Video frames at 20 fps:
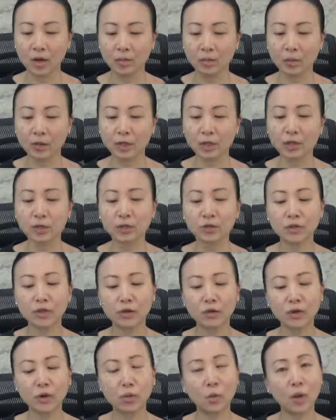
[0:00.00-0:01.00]
but do so
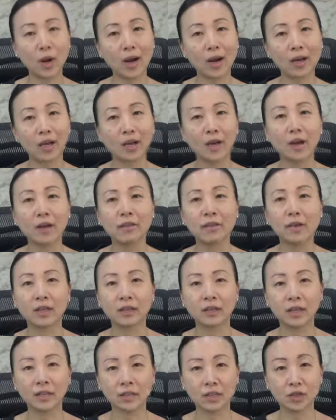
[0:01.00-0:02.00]
in a way that
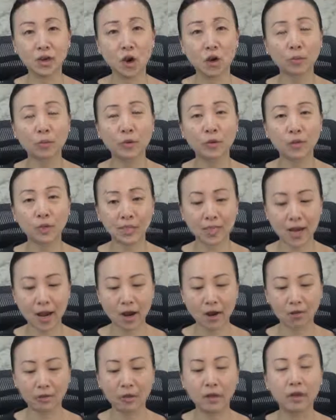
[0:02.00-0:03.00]
does not put
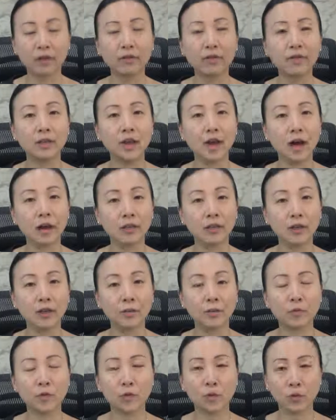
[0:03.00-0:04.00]
down the
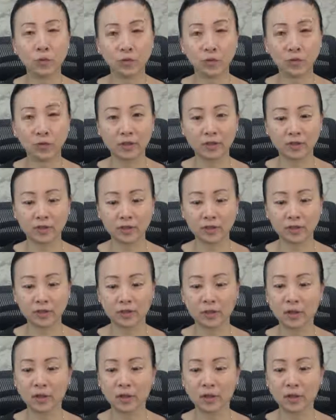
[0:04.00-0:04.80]
other authors.